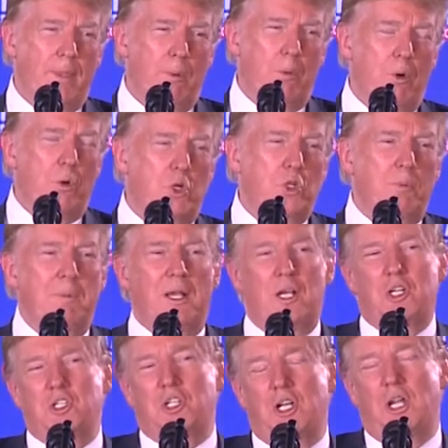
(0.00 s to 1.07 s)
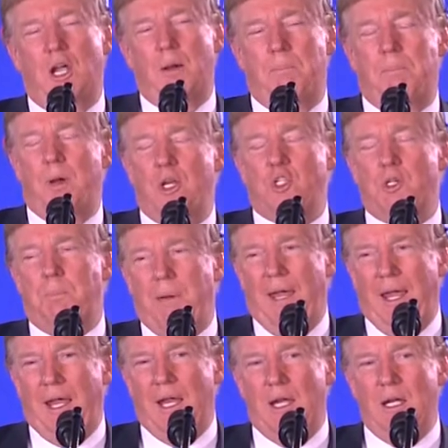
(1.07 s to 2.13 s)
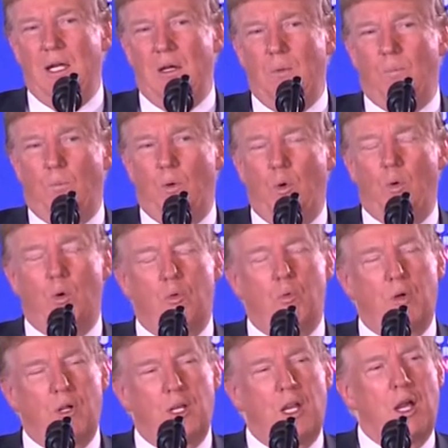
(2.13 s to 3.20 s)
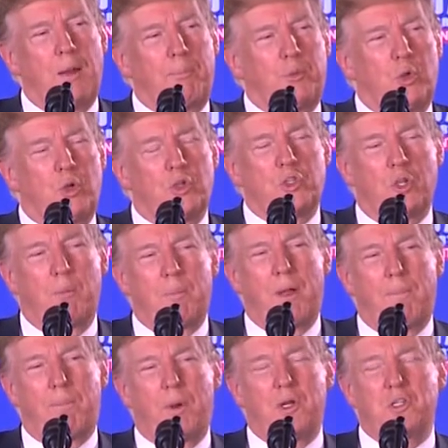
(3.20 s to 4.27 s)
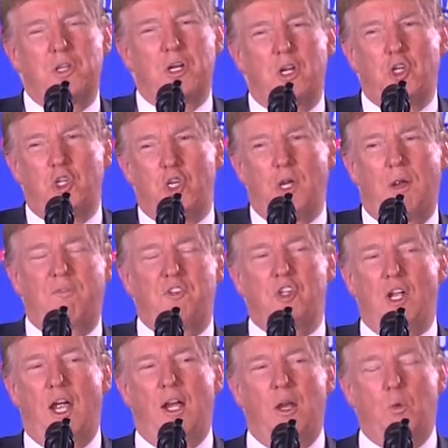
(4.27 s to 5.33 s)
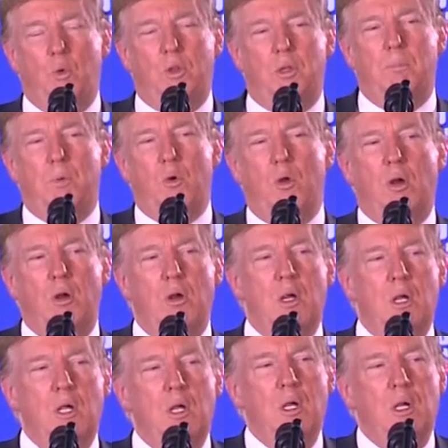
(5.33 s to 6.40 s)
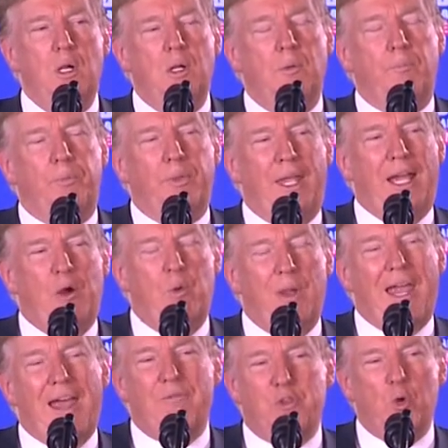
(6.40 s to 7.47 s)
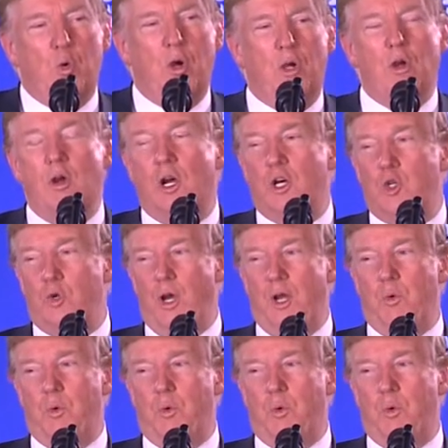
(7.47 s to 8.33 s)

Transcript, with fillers: We were tremendously helped by Japan. We were really helped also by President Xi of China with the border. Now we have to work on our trade